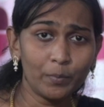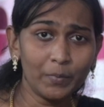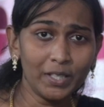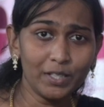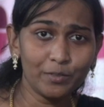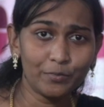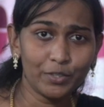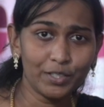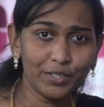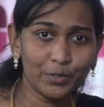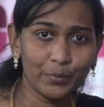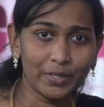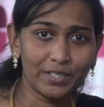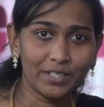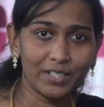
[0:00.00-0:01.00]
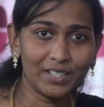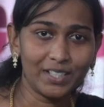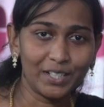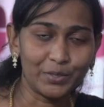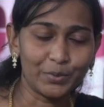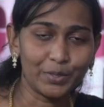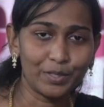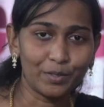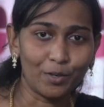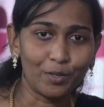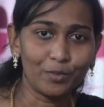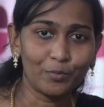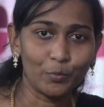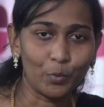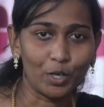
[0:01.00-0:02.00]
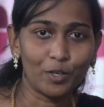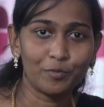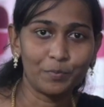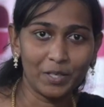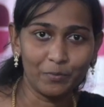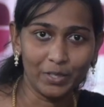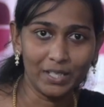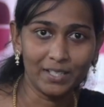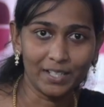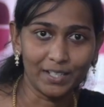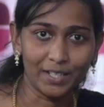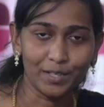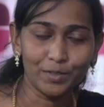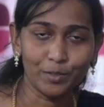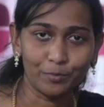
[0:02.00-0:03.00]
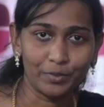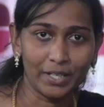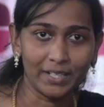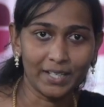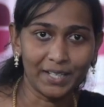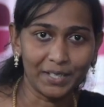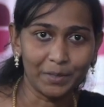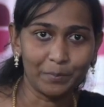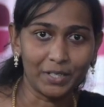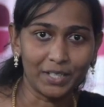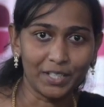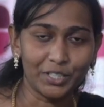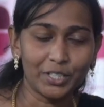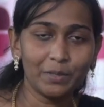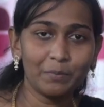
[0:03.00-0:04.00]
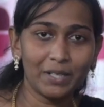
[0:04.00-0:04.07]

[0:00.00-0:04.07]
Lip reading: me, the first question, it was one of my weak areas of data interpretation,